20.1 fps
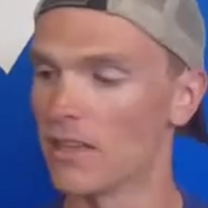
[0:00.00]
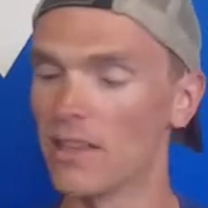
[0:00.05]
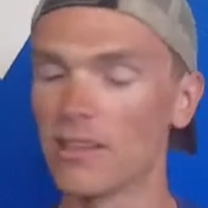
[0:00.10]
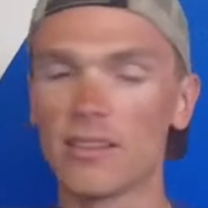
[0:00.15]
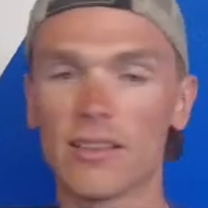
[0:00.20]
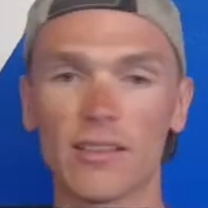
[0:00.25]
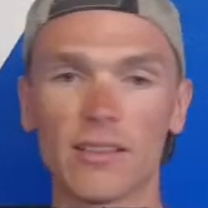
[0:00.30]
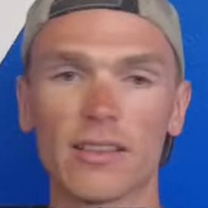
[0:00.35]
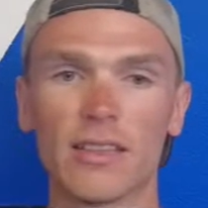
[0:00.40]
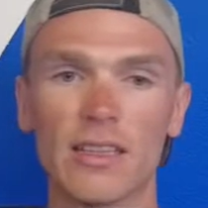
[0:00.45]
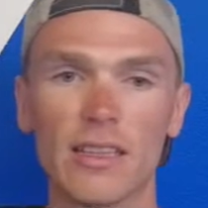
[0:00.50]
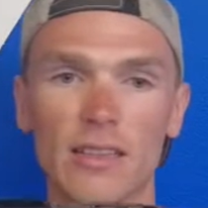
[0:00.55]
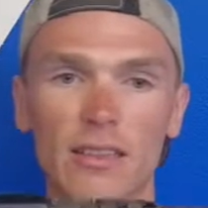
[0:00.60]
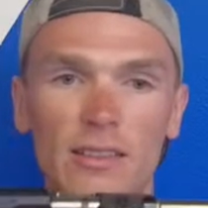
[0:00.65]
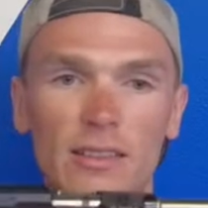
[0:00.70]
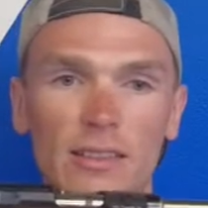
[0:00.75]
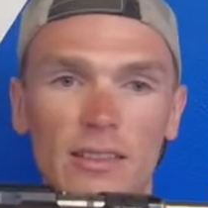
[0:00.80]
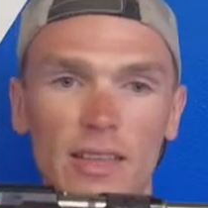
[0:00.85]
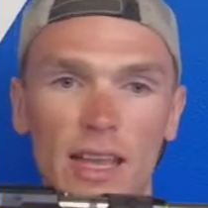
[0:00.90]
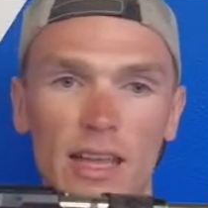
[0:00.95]
this is the
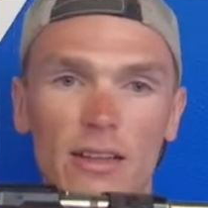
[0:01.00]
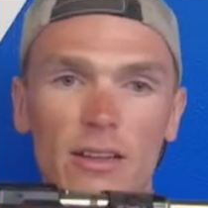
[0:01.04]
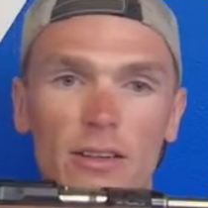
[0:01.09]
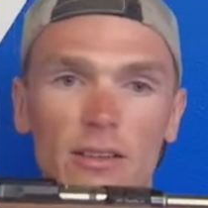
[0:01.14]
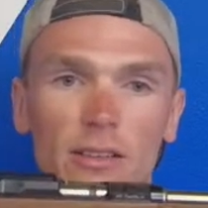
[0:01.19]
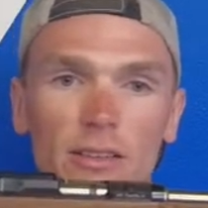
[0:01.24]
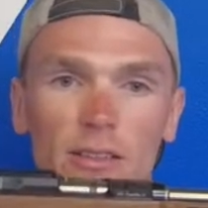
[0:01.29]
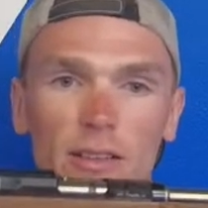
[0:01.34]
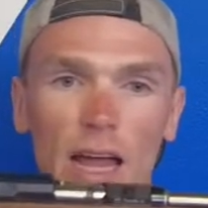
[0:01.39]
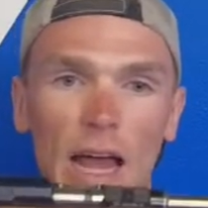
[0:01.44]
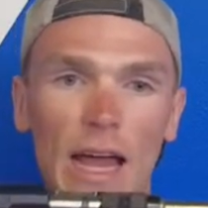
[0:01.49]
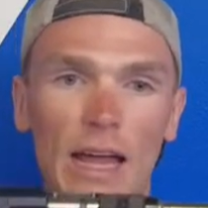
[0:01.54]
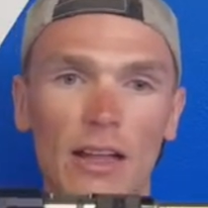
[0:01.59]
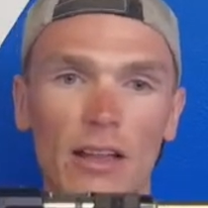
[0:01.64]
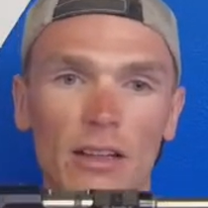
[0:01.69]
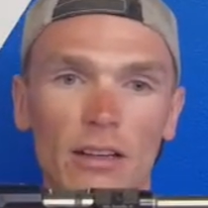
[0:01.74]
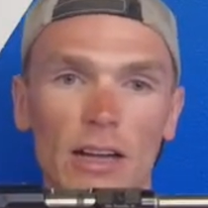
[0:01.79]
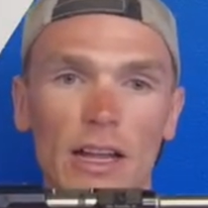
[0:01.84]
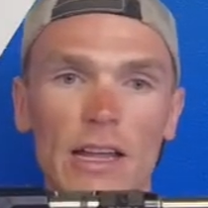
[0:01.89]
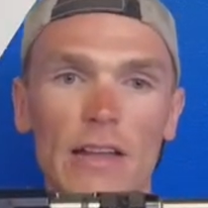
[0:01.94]
standard
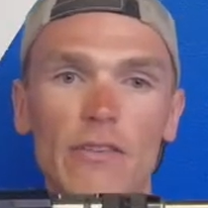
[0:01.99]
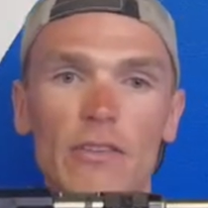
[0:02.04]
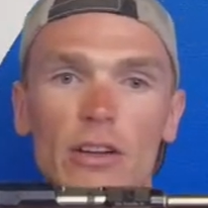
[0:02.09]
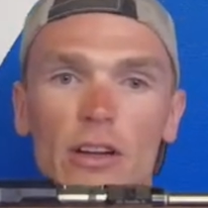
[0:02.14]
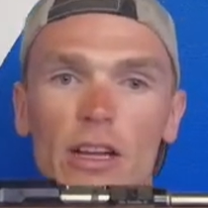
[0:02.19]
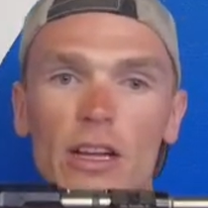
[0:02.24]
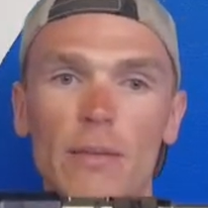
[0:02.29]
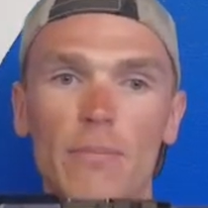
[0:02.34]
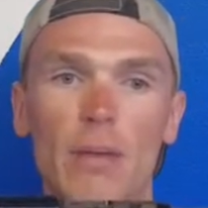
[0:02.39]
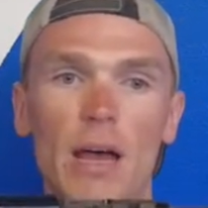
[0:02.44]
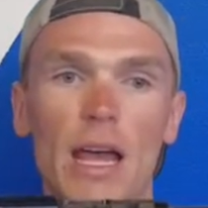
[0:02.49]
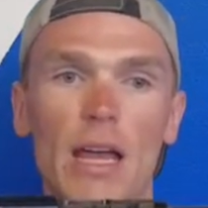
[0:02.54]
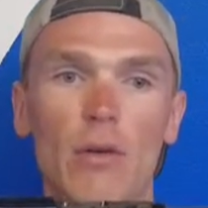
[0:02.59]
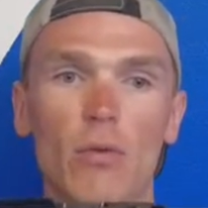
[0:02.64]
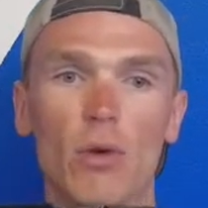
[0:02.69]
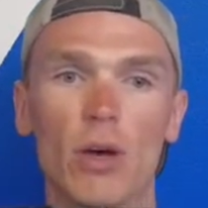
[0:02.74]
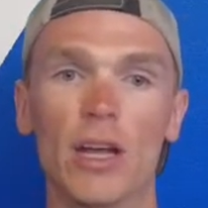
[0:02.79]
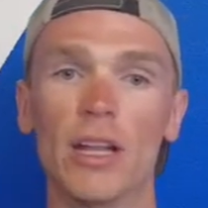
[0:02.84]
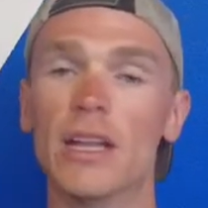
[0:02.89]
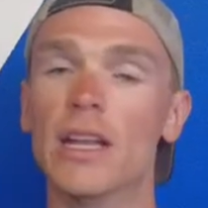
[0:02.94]
style, all right? If you're gonna buy
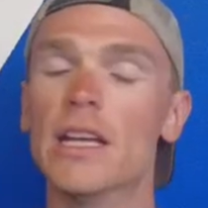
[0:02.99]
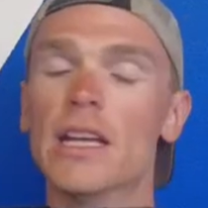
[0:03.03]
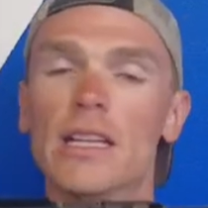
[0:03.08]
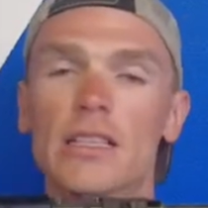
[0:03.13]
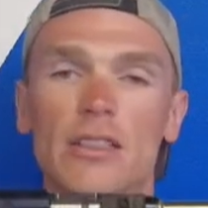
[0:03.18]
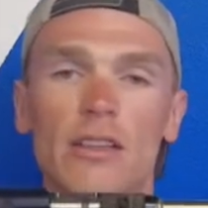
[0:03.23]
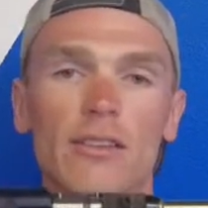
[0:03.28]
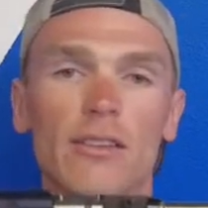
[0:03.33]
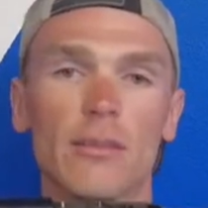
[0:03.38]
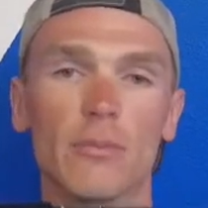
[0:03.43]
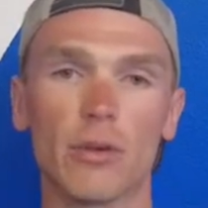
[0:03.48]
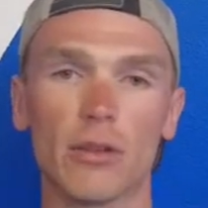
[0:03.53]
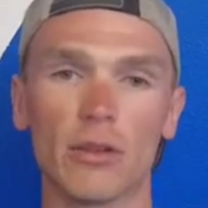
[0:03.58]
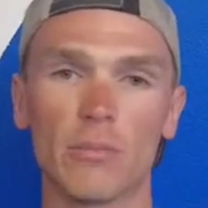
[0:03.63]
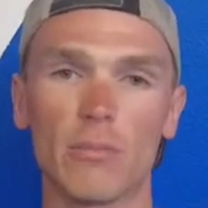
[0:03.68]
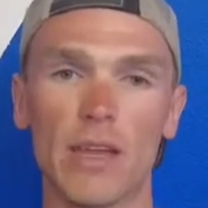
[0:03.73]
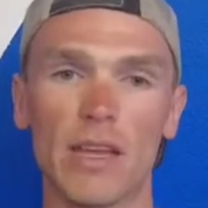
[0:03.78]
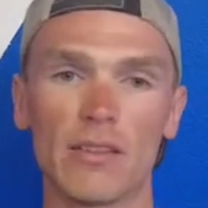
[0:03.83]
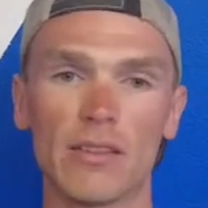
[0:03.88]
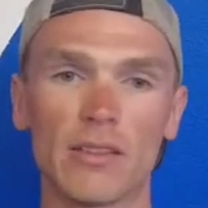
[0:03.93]
one, just the
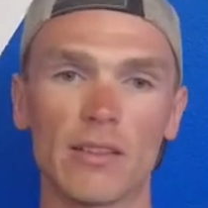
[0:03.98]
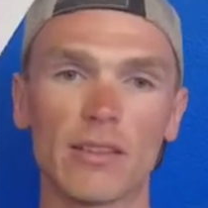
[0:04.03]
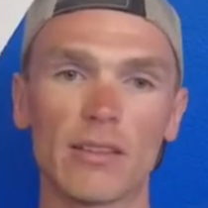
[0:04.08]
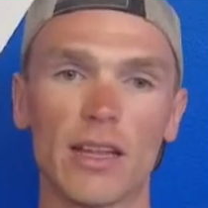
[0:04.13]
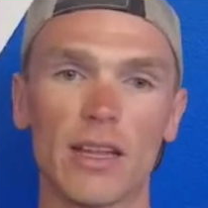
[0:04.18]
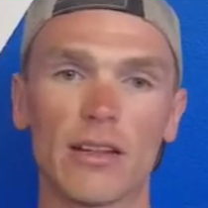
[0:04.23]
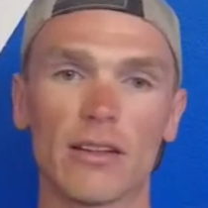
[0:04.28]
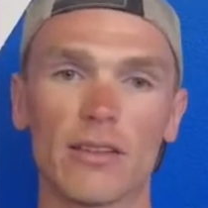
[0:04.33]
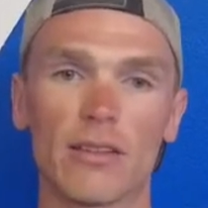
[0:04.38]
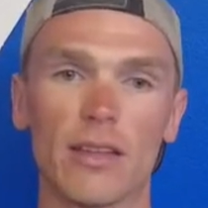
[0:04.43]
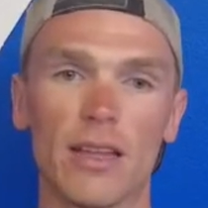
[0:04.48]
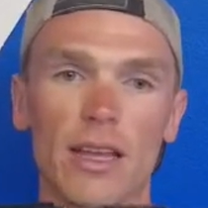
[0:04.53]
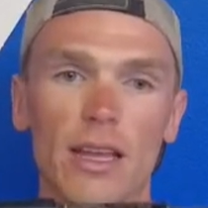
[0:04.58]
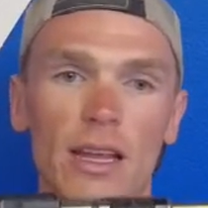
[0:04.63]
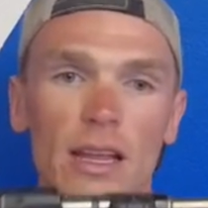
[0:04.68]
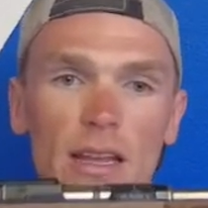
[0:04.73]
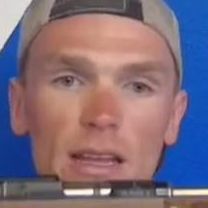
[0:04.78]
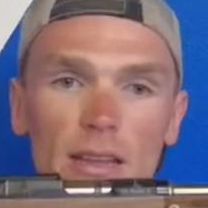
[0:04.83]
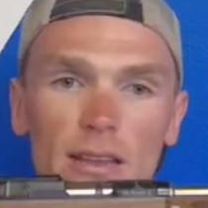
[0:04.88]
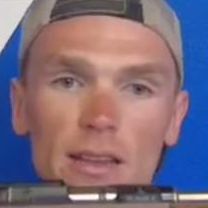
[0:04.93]
most basic standard
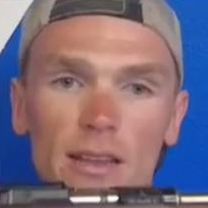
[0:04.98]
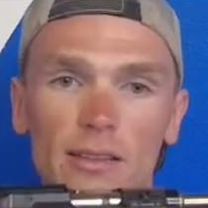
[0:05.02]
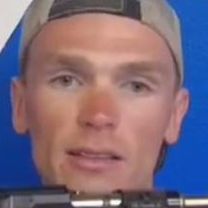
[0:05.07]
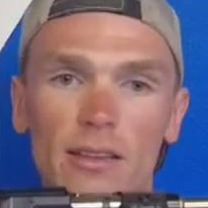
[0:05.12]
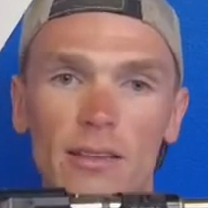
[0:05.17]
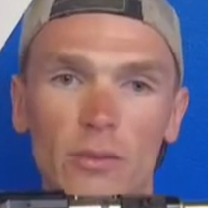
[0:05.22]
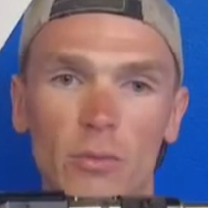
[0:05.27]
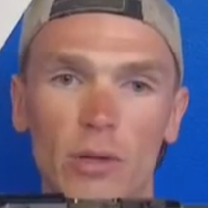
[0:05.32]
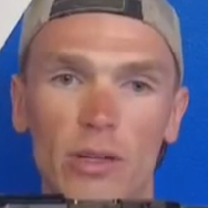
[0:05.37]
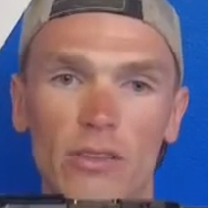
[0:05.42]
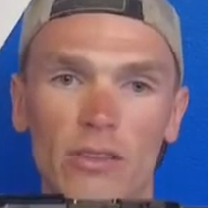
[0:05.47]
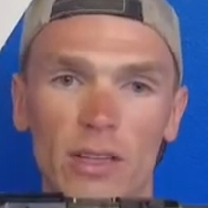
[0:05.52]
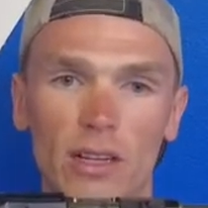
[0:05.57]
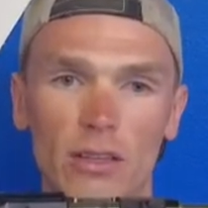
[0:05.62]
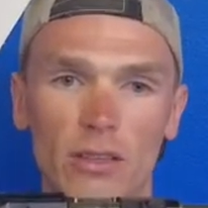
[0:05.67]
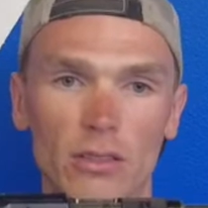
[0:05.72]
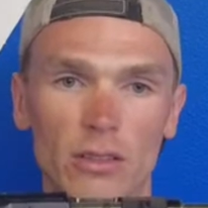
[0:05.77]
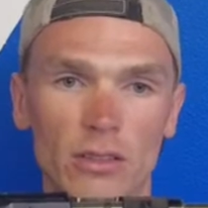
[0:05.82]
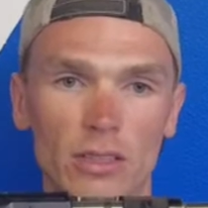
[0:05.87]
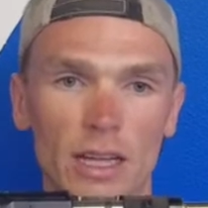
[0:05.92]
thing, this is what it's
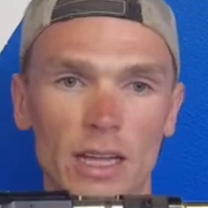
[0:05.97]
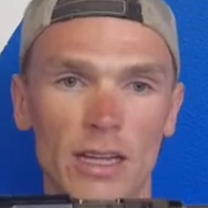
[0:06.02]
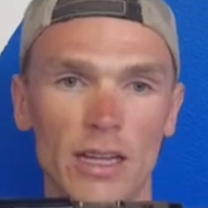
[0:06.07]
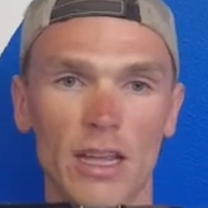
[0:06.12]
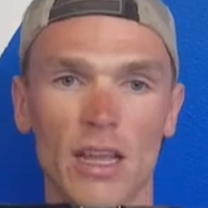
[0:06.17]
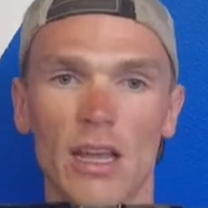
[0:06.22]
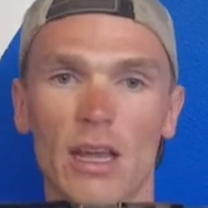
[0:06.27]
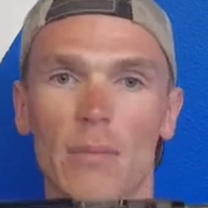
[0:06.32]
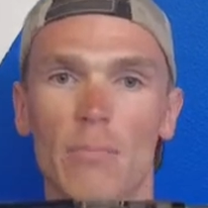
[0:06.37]
gonna look like.